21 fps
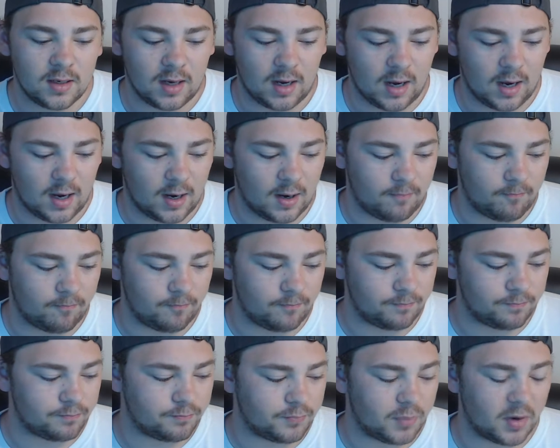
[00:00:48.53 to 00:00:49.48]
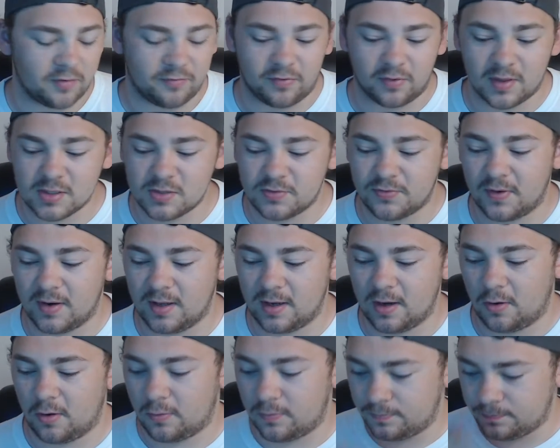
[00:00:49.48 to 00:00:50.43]
But for this
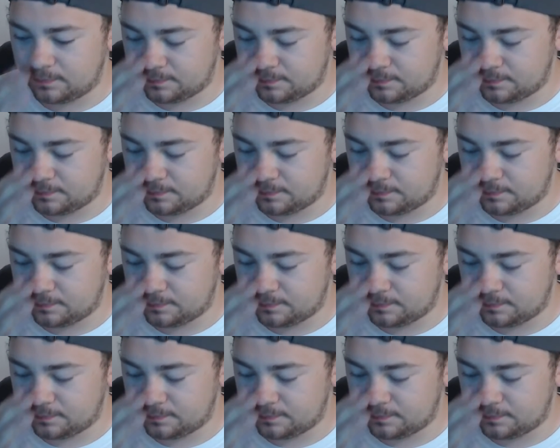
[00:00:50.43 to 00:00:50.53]
video,